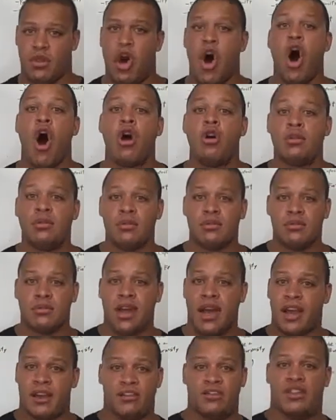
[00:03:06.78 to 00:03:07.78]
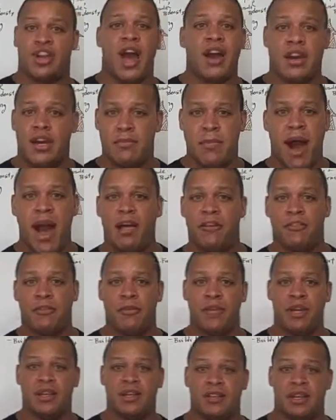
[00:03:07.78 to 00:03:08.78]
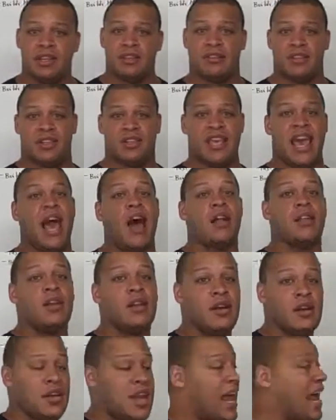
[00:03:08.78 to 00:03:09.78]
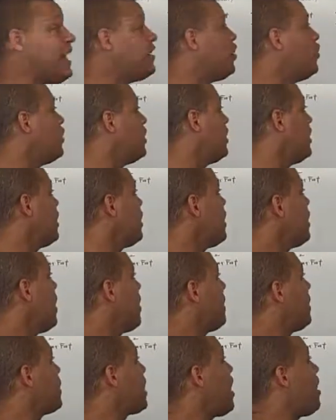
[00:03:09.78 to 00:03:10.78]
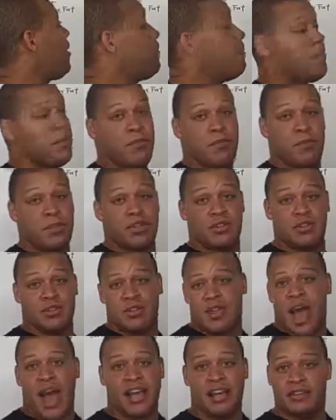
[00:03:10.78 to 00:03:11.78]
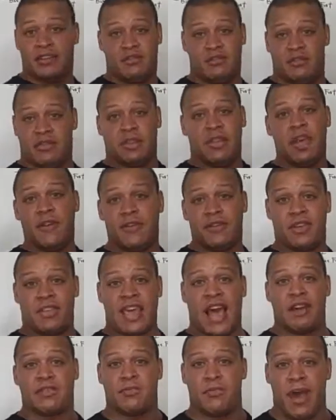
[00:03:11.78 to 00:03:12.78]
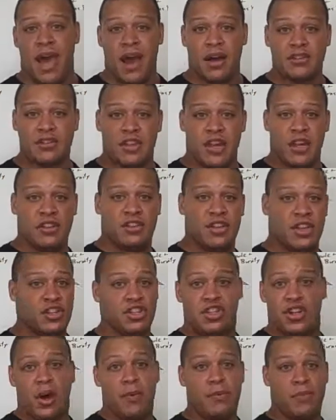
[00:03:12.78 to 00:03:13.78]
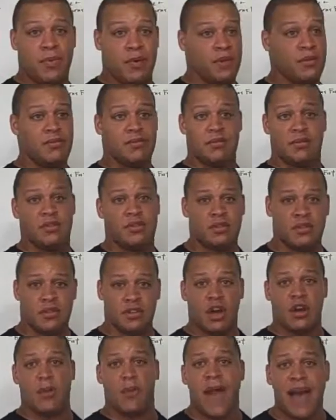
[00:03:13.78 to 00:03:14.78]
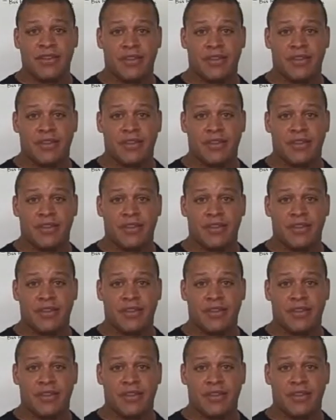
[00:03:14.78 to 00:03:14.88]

long, like jogging a mile for me is hell, and I hate doing it. But I can lift 1,000 pounds and jump and dunk a